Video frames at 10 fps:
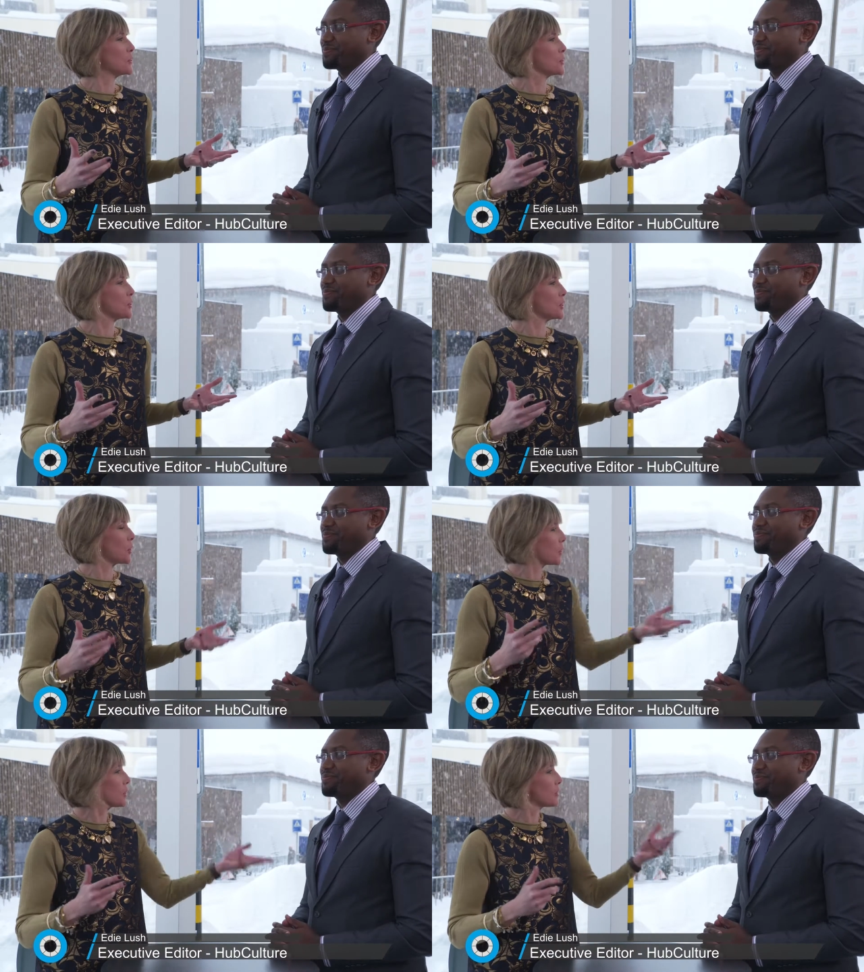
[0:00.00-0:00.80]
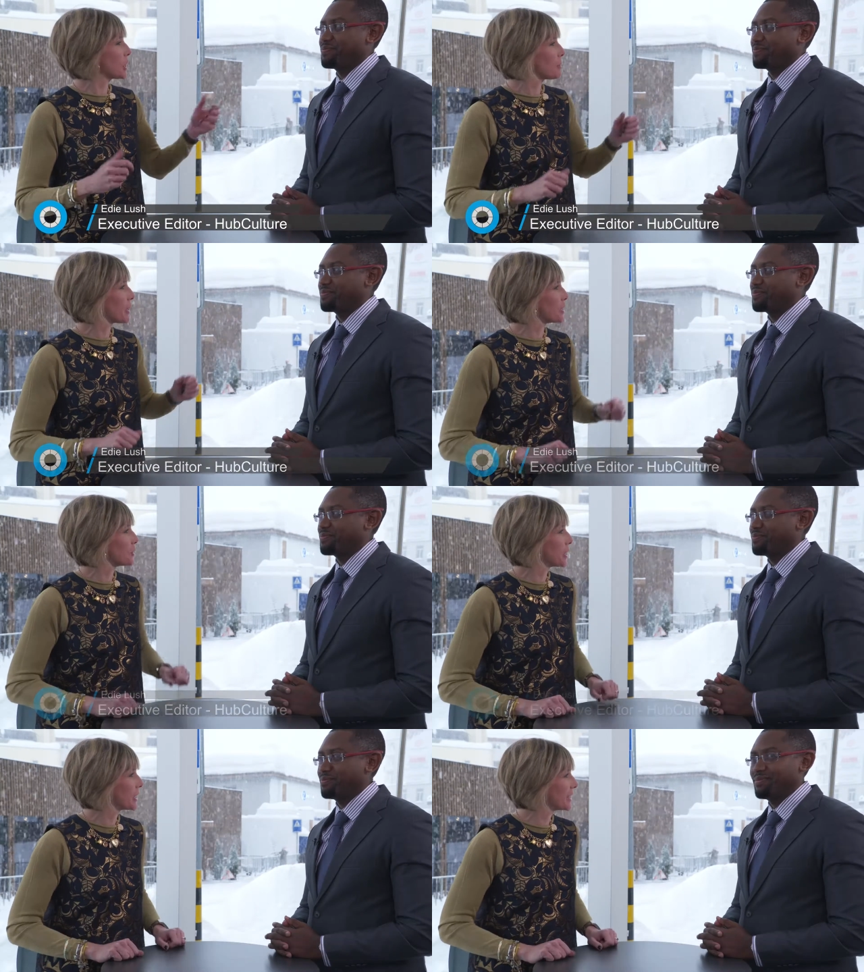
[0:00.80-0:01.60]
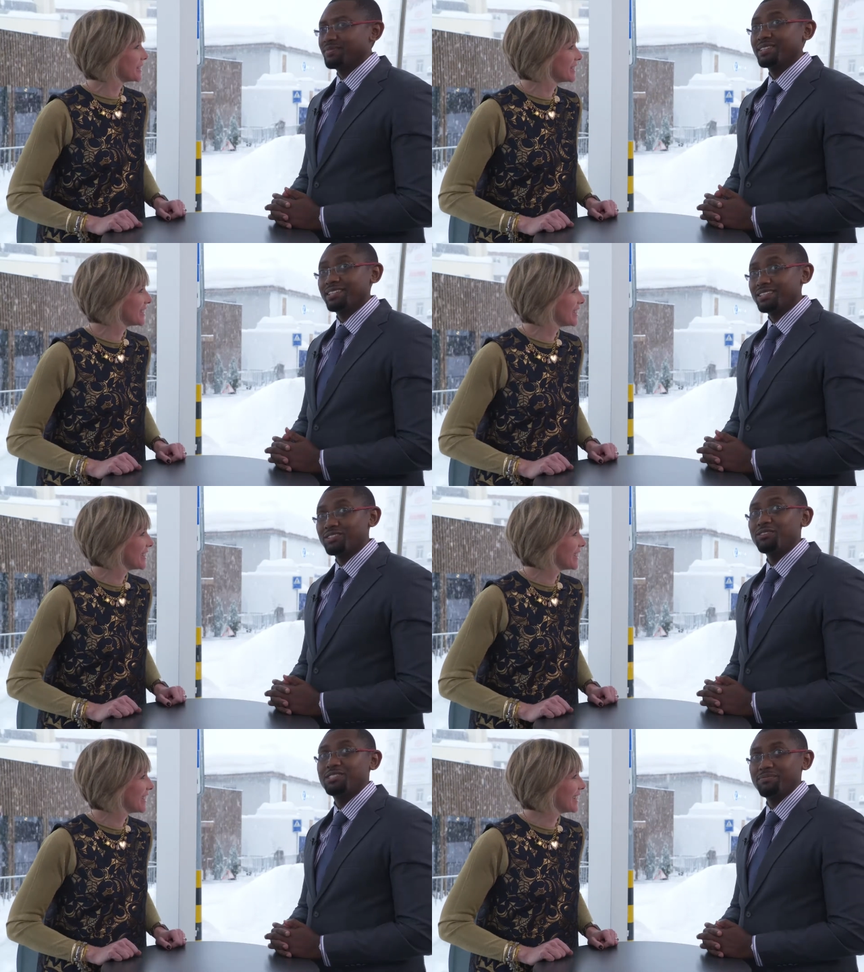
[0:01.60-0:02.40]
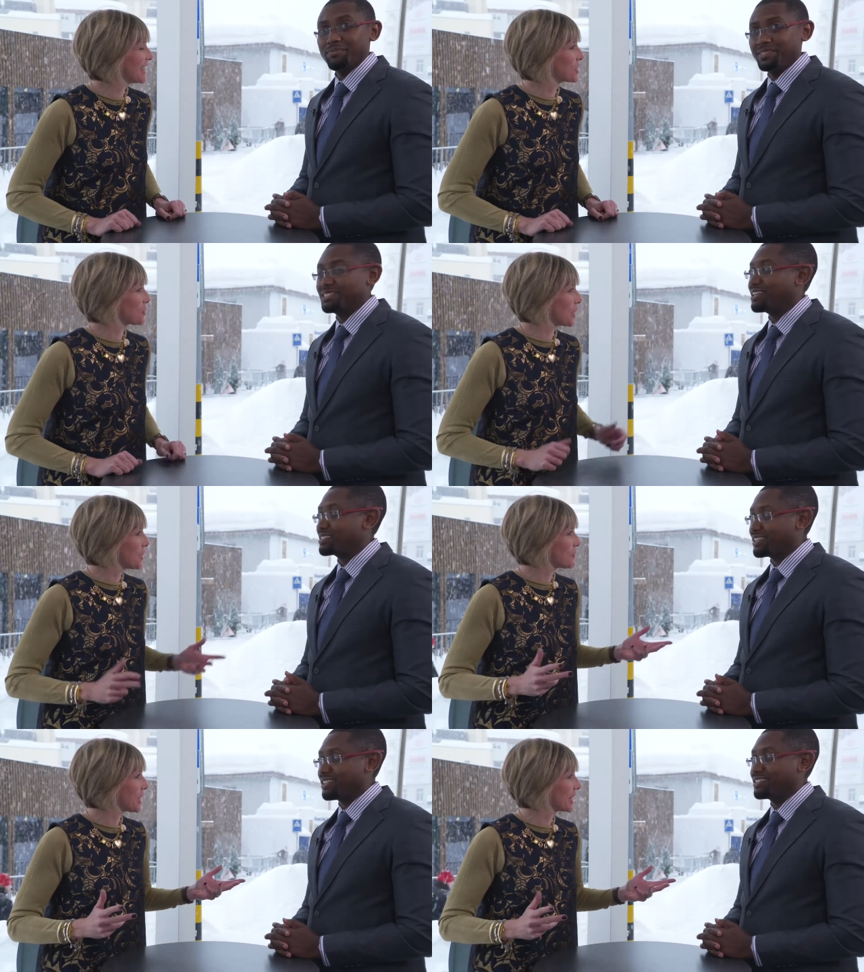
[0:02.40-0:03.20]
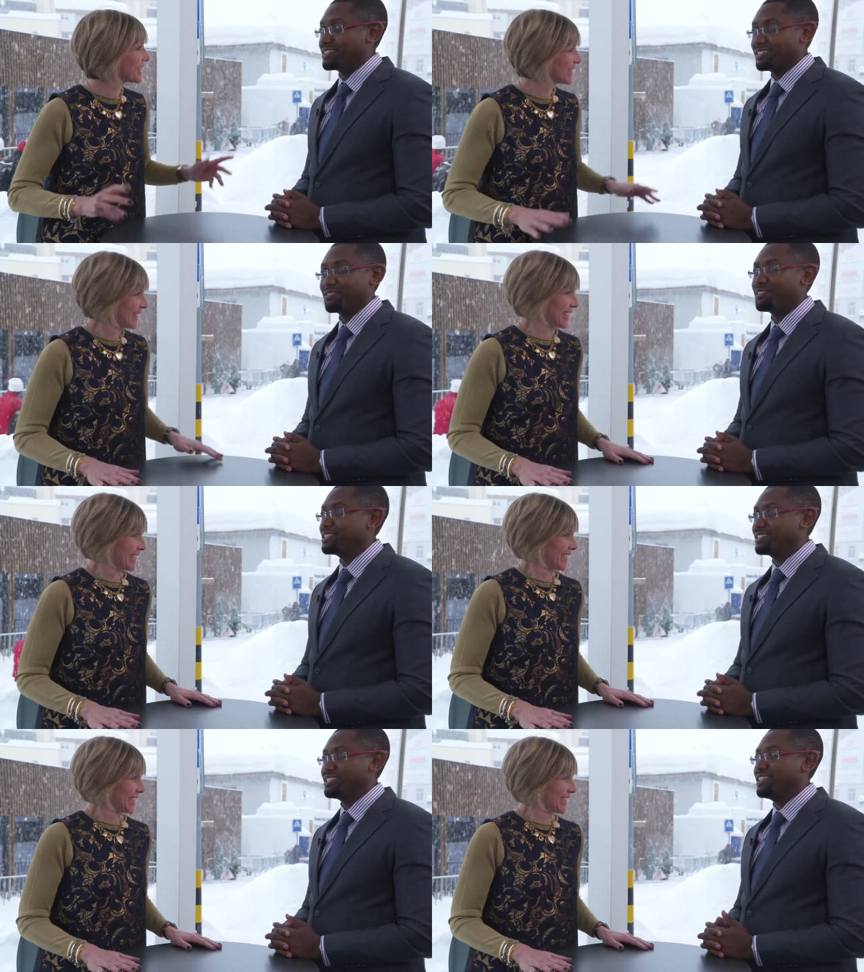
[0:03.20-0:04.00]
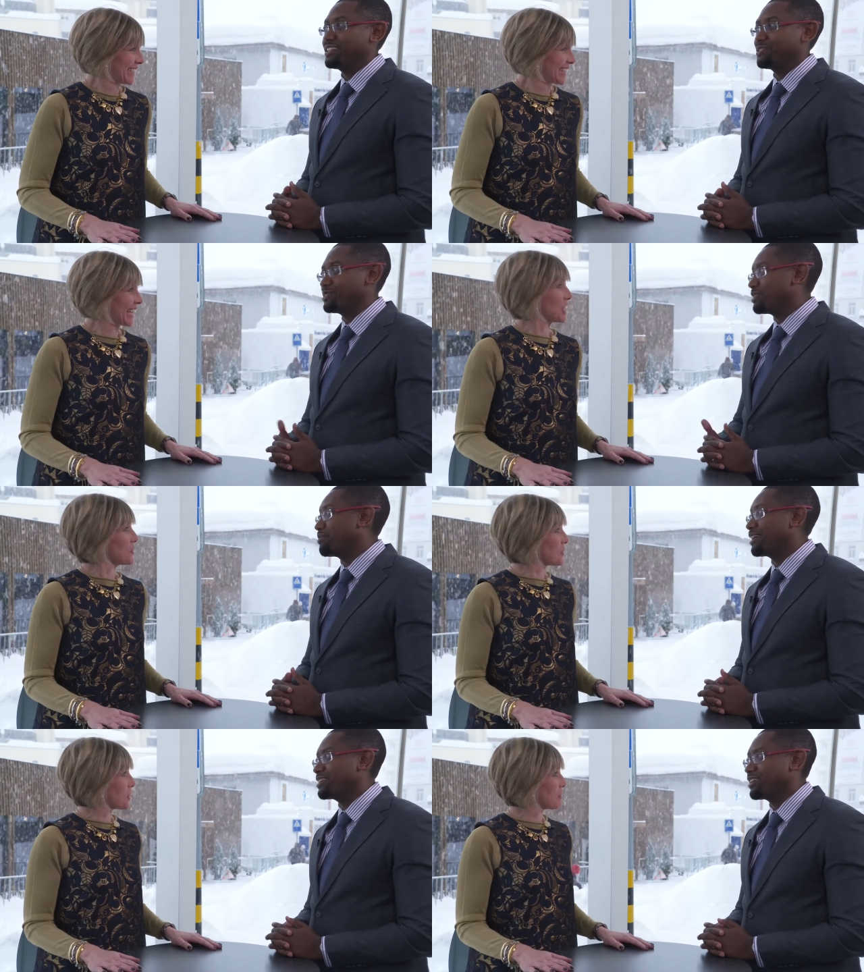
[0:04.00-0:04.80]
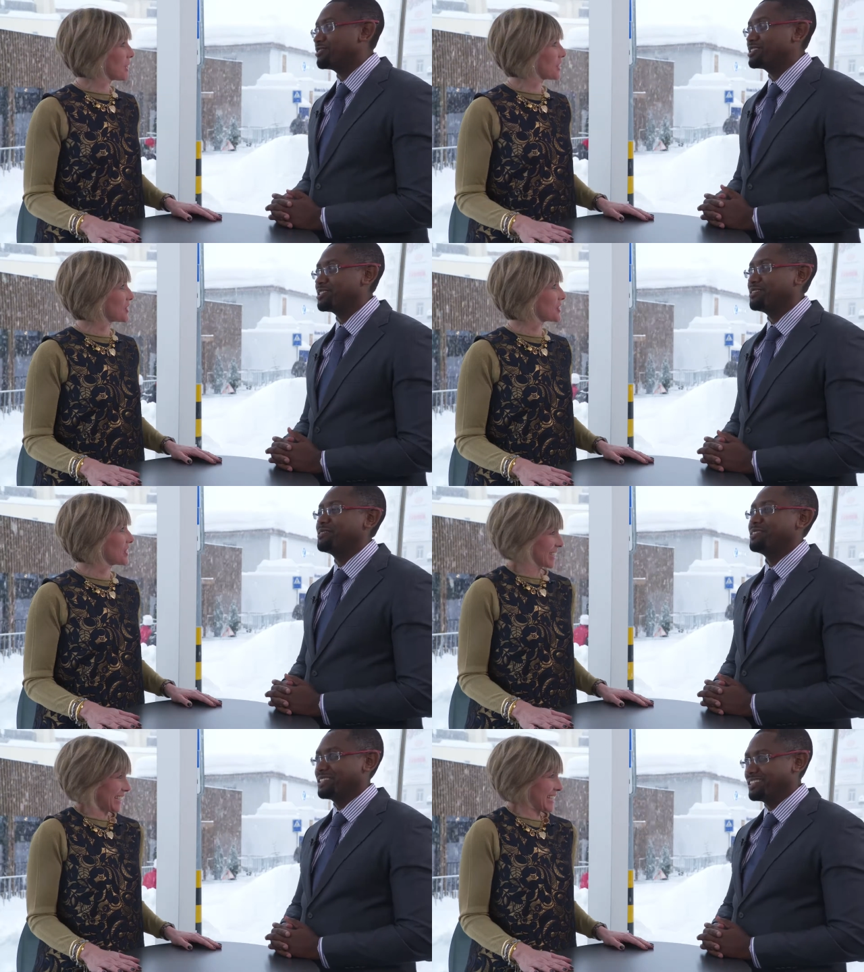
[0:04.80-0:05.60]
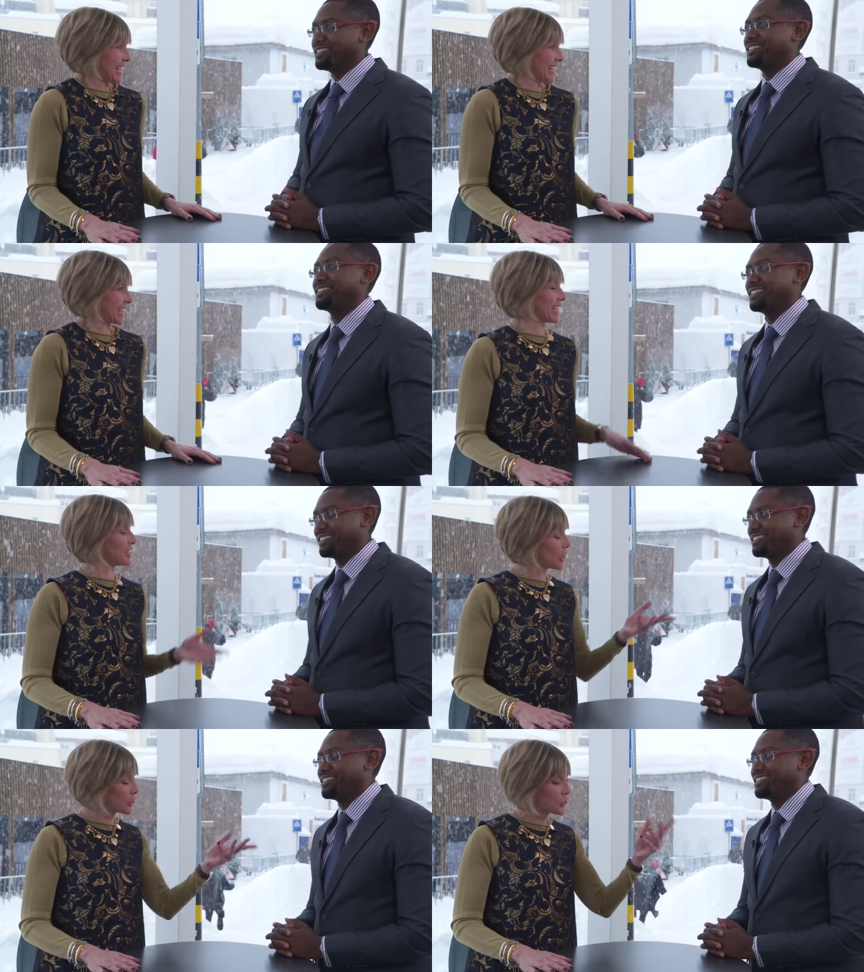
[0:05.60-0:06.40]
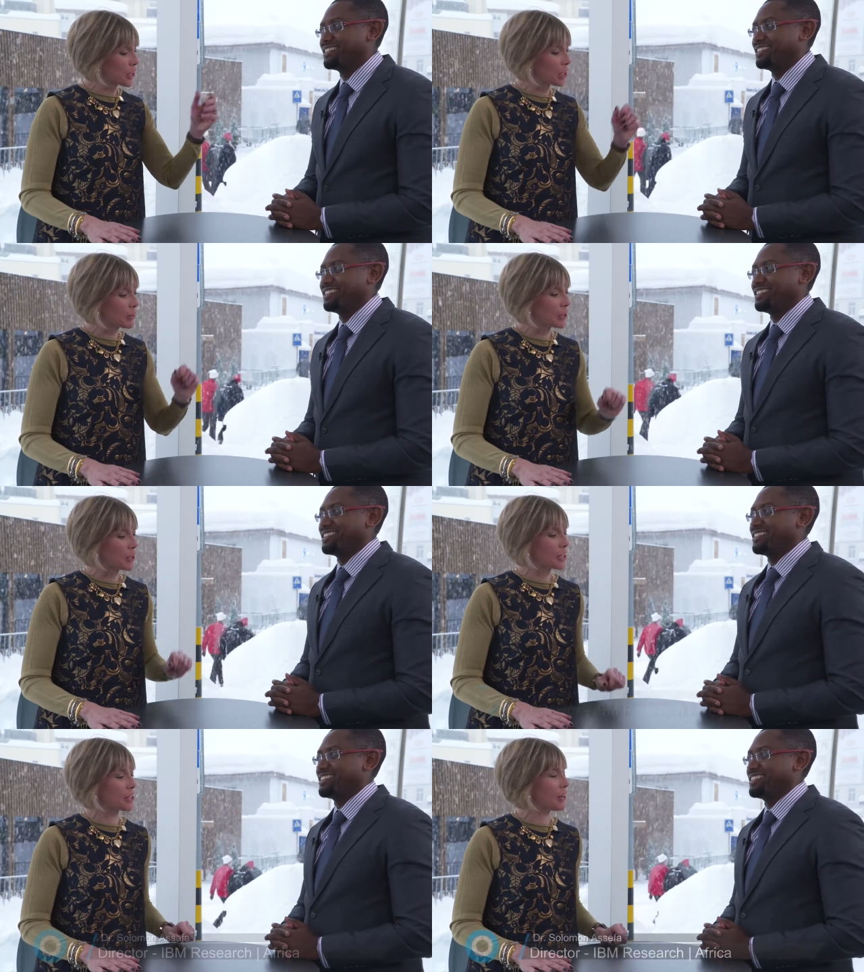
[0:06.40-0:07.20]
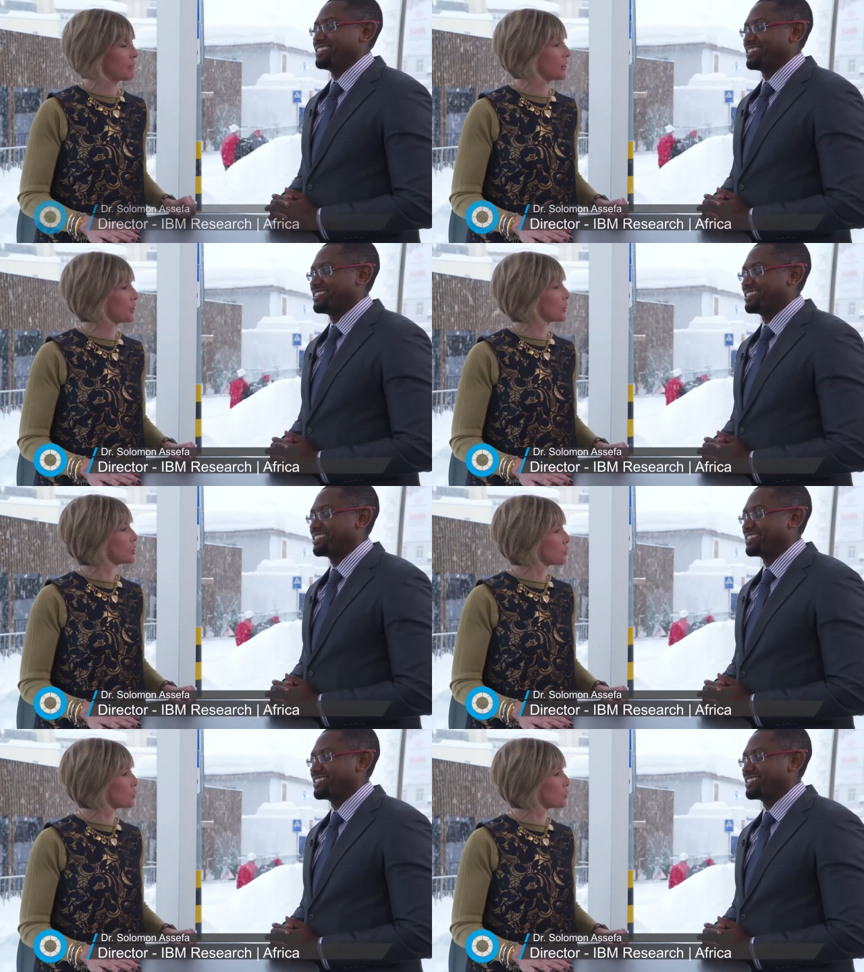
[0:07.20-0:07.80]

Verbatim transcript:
Speaker 1: new studio. What do you think about it? Do you like it?
Speaker 2: It's awesome.
Speaker 1: It's great, it's right? They're very scenic. Thank you very much. Snow. Exactly. Doctor Solomon Asafa, you're the